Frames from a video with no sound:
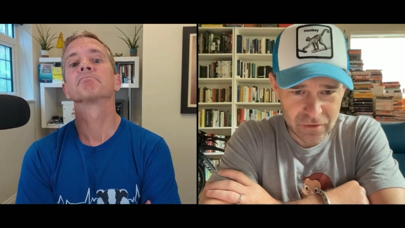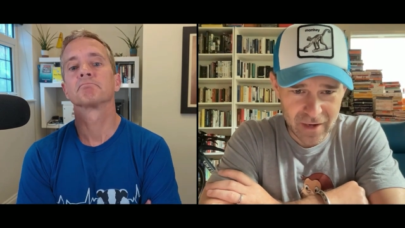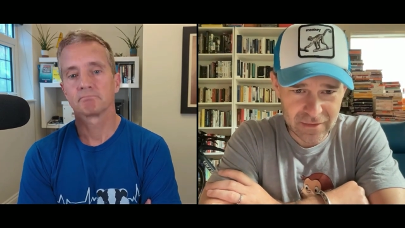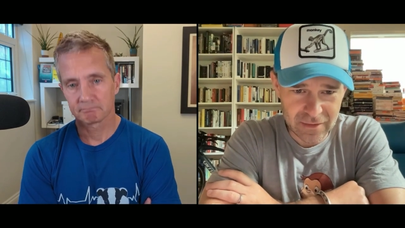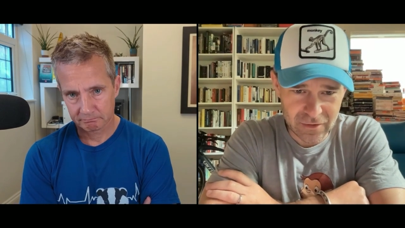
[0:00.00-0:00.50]

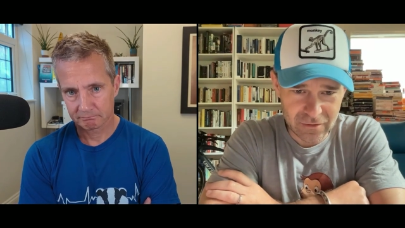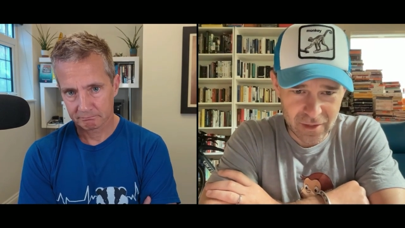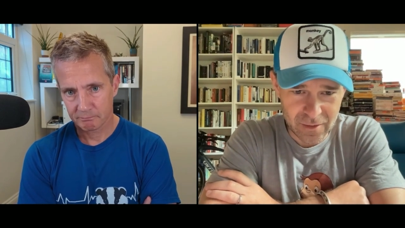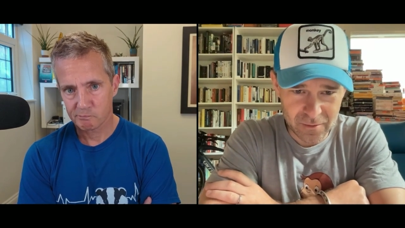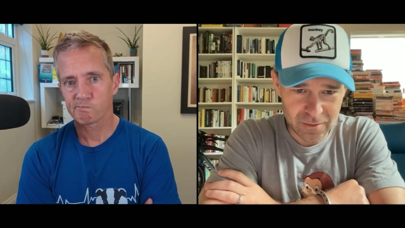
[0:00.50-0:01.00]
Speaker 1: trying to
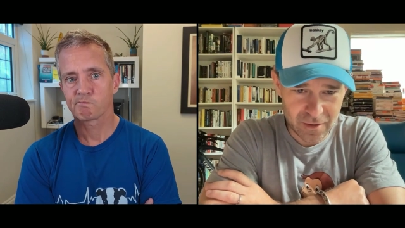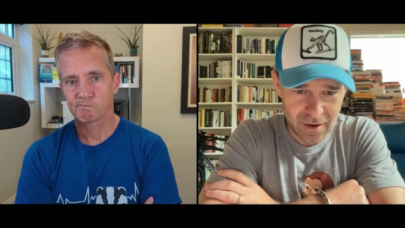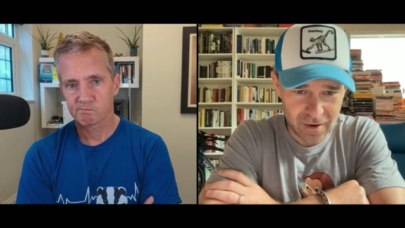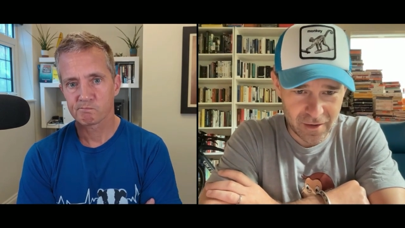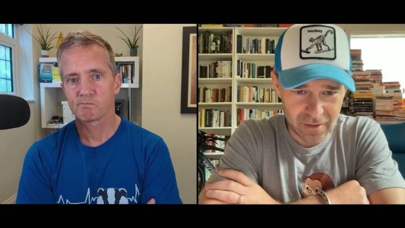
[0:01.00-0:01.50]
grow
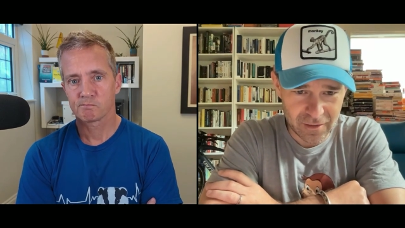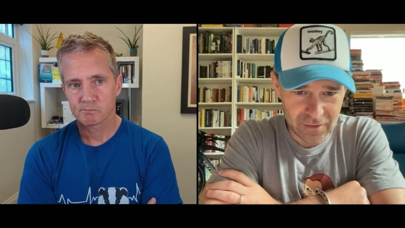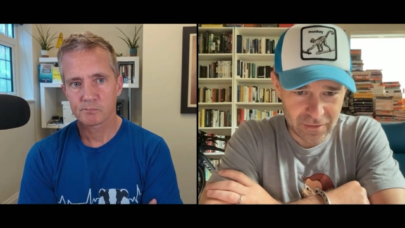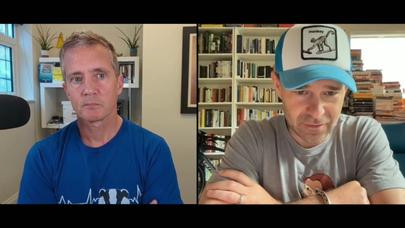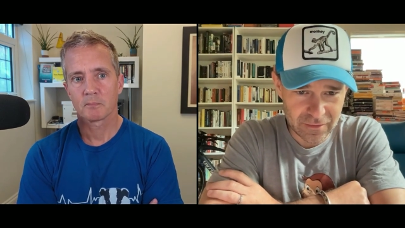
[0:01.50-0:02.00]
our
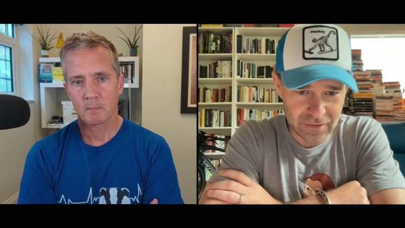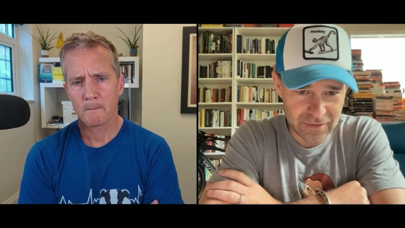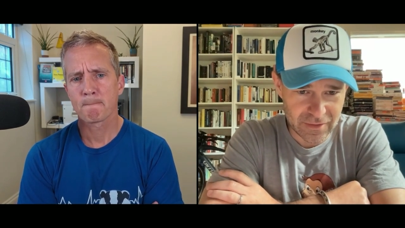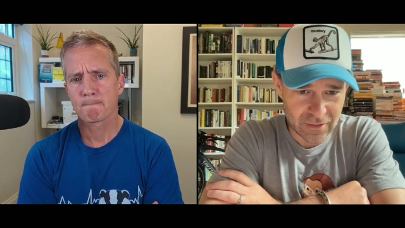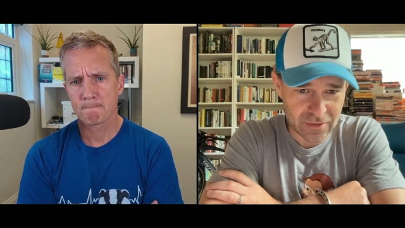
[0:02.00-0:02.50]

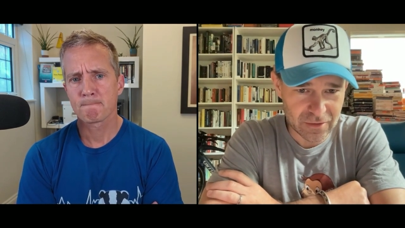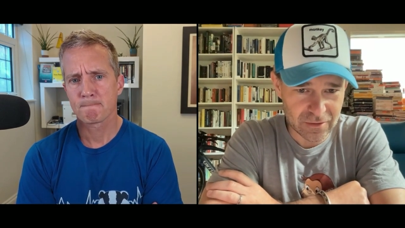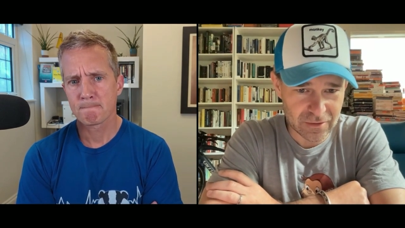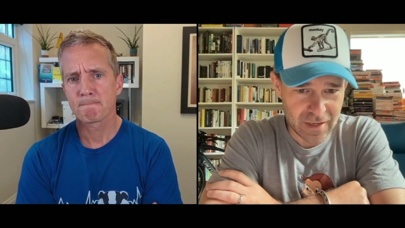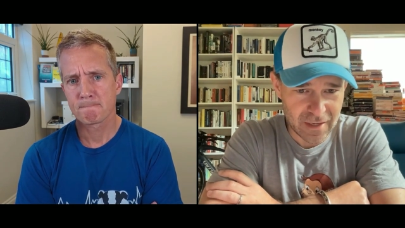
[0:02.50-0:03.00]

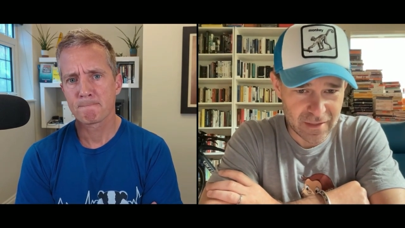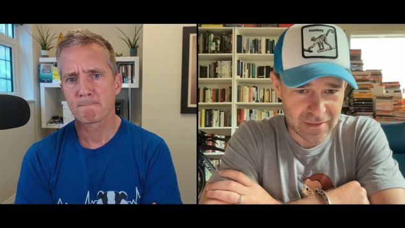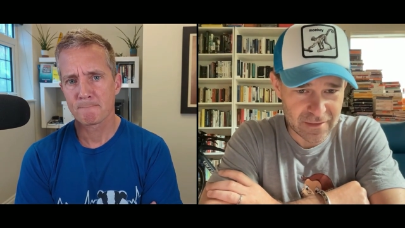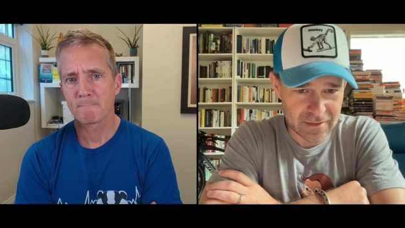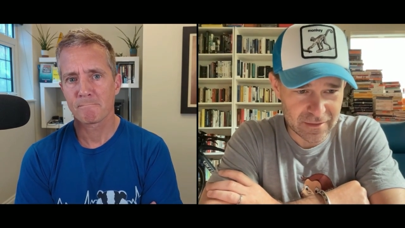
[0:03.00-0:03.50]
still
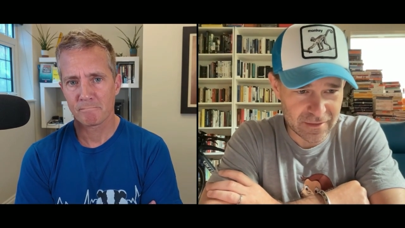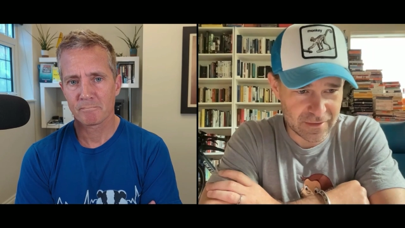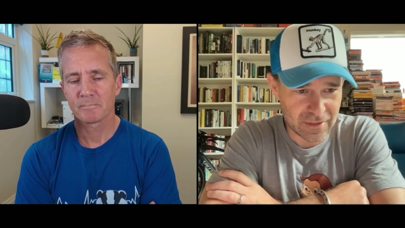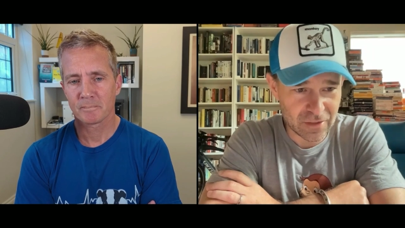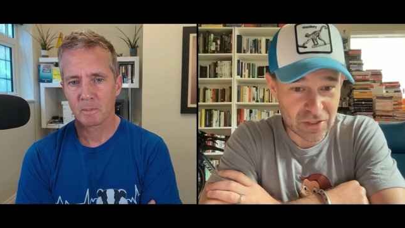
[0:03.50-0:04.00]

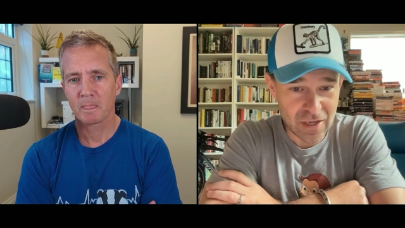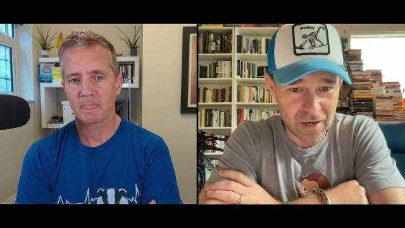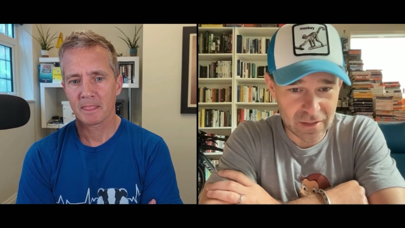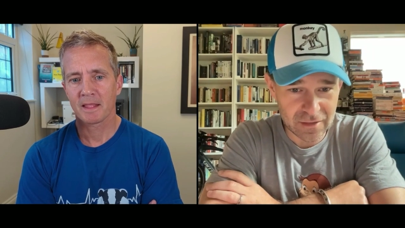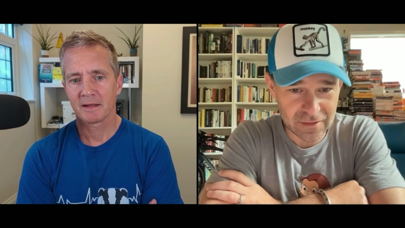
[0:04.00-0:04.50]

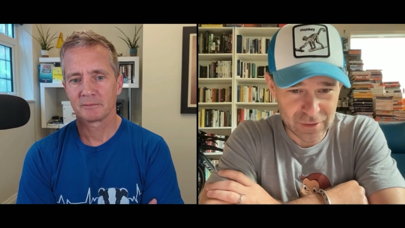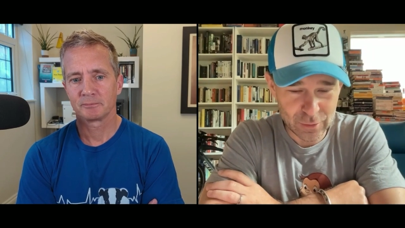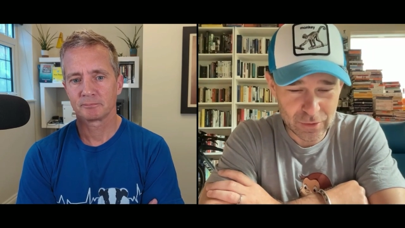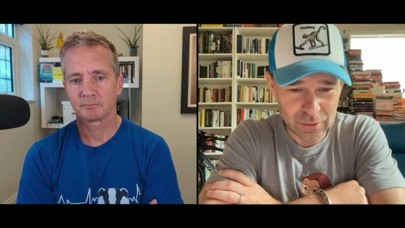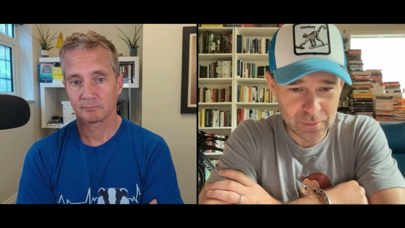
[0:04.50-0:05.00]
young
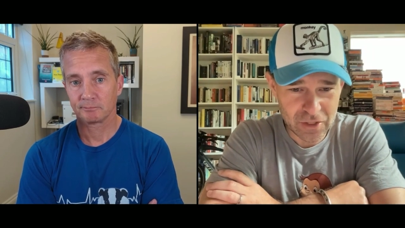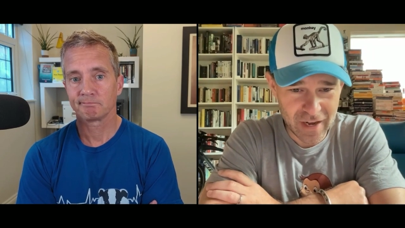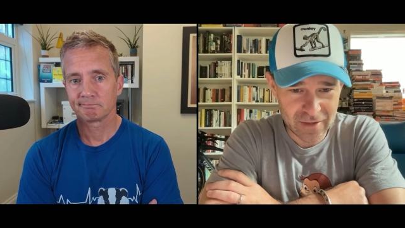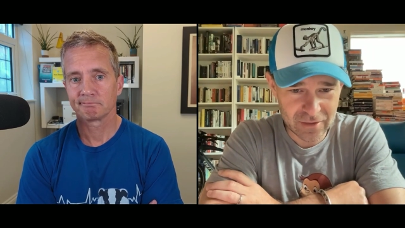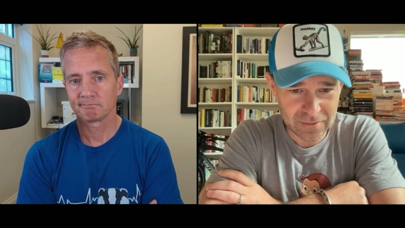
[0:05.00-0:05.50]
YouTube
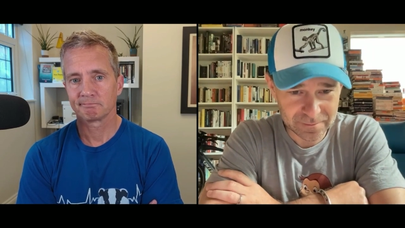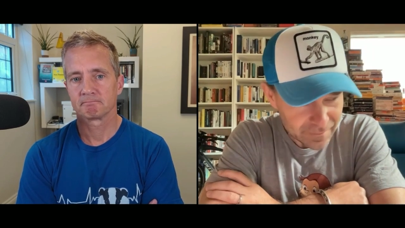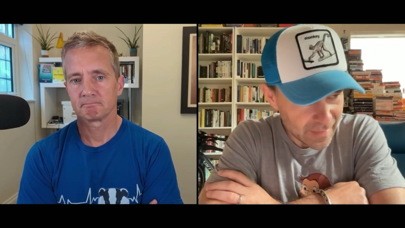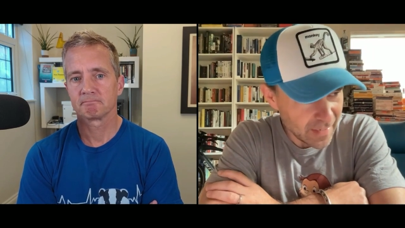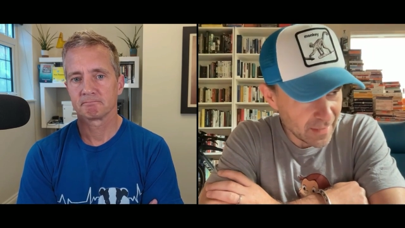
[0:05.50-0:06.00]
channel,
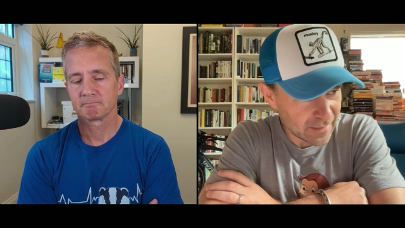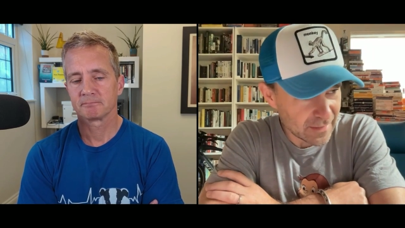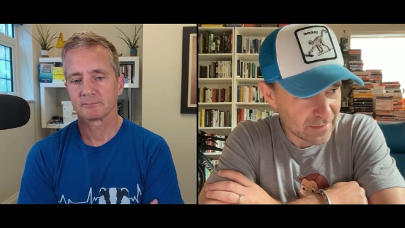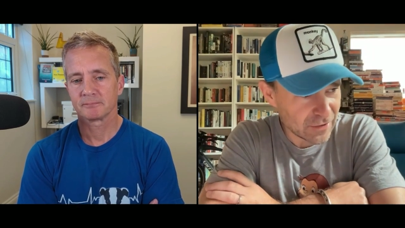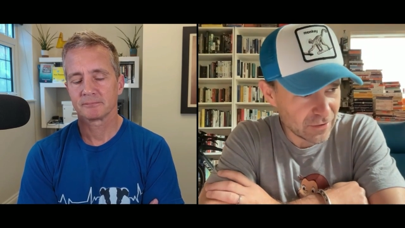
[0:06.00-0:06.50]
and
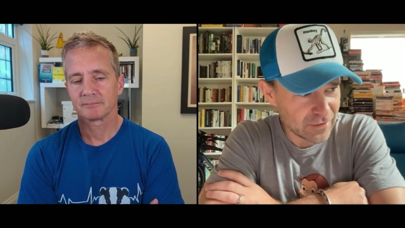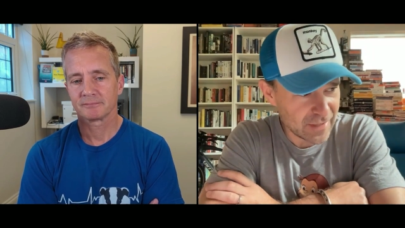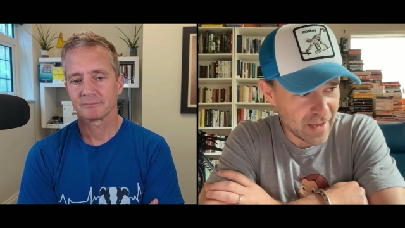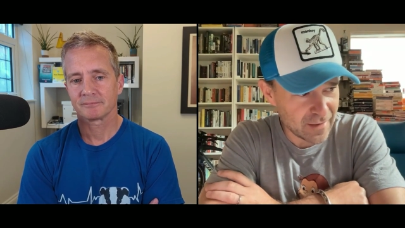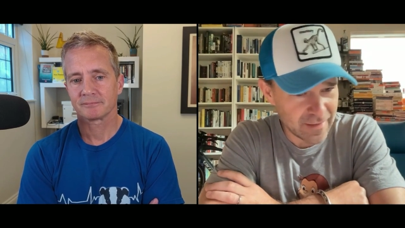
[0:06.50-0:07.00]
it turns
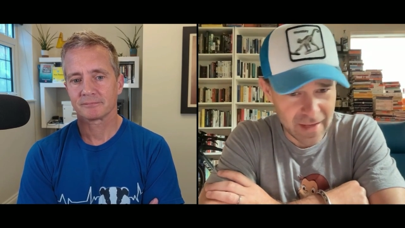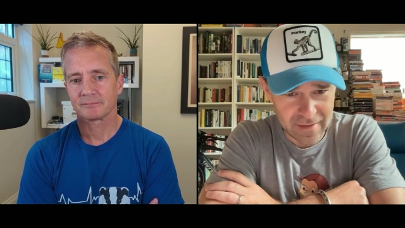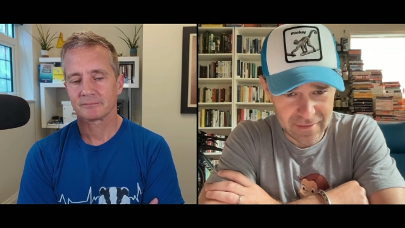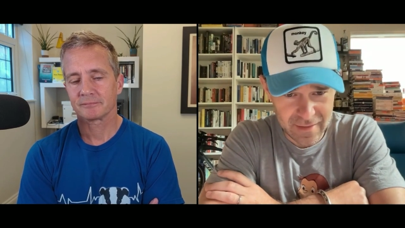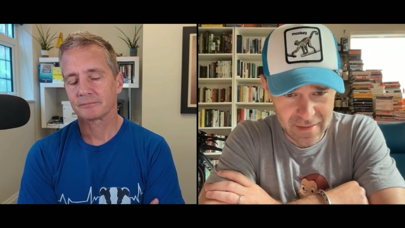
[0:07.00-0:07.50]
out
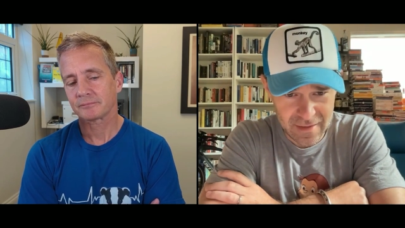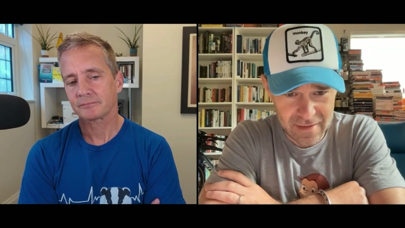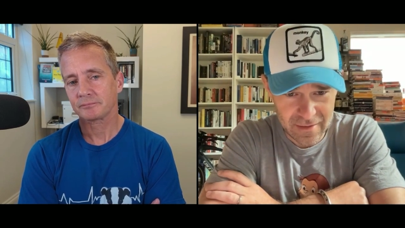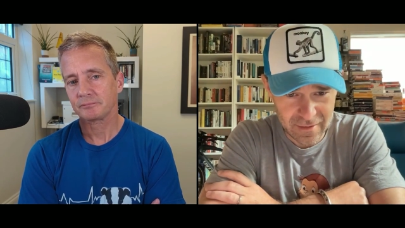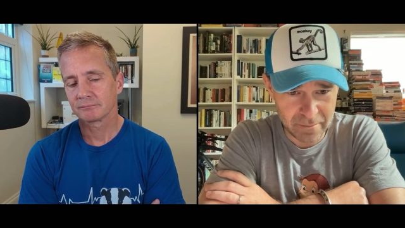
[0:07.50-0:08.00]
that
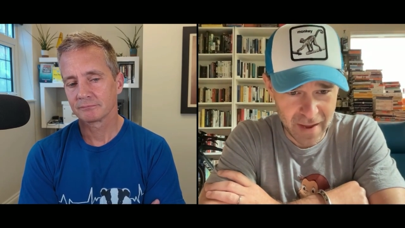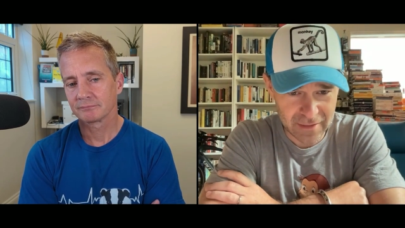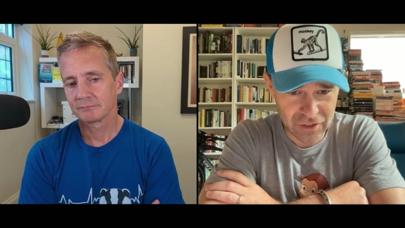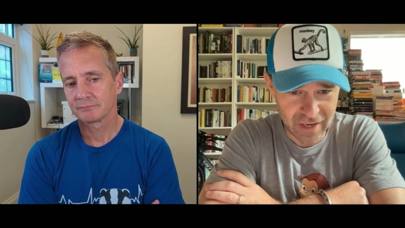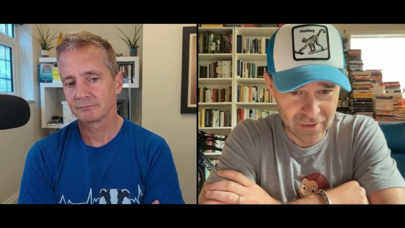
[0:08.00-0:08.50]
the
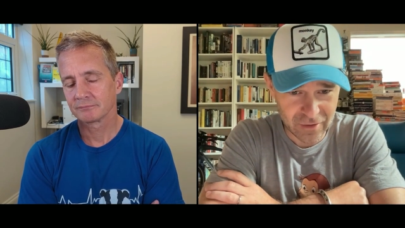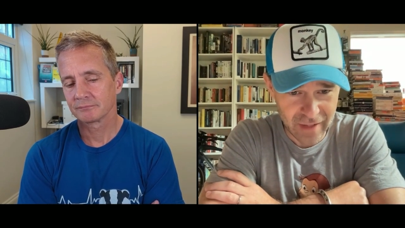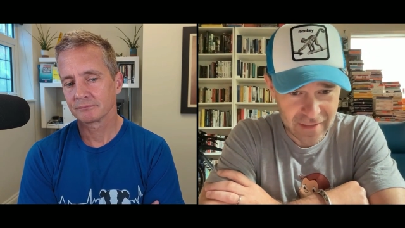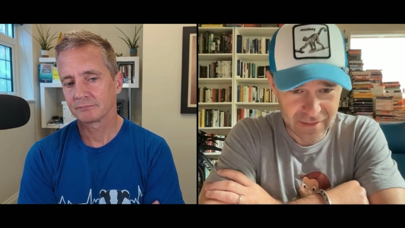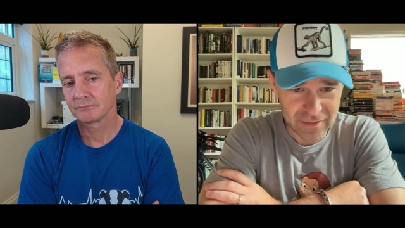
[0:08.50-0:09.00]
back channel
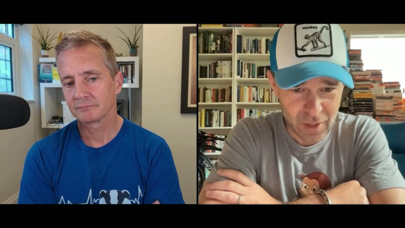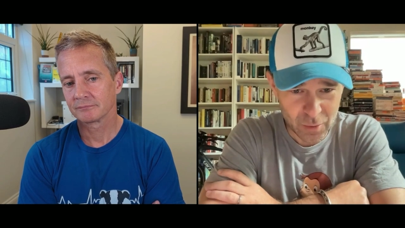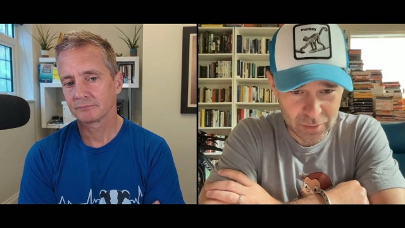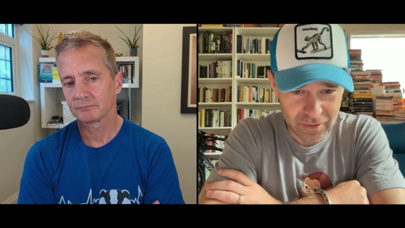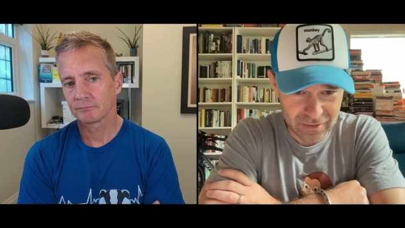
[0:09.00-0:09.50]

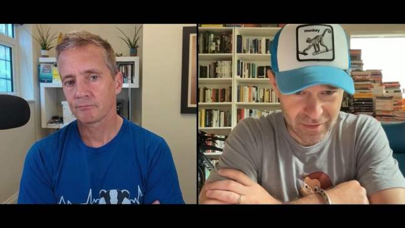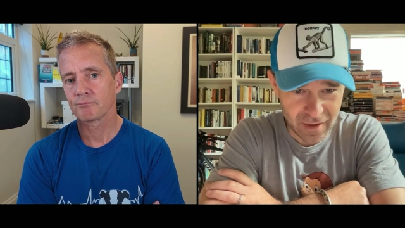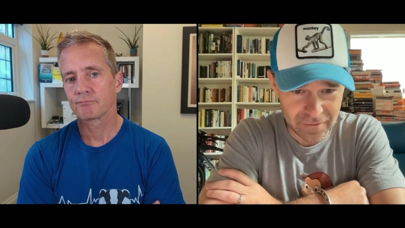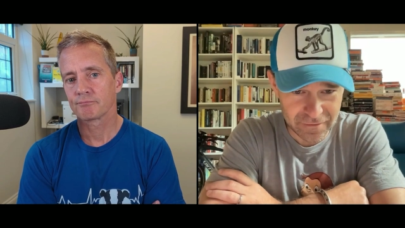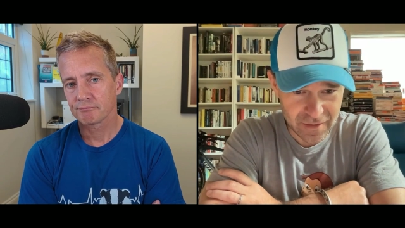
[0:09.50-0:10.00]
SEO
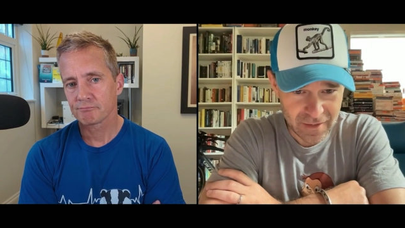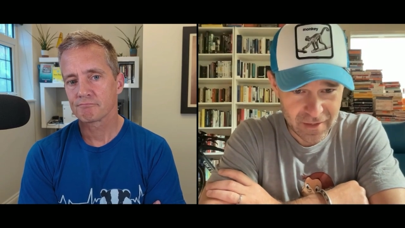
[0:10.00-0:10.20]
stuff,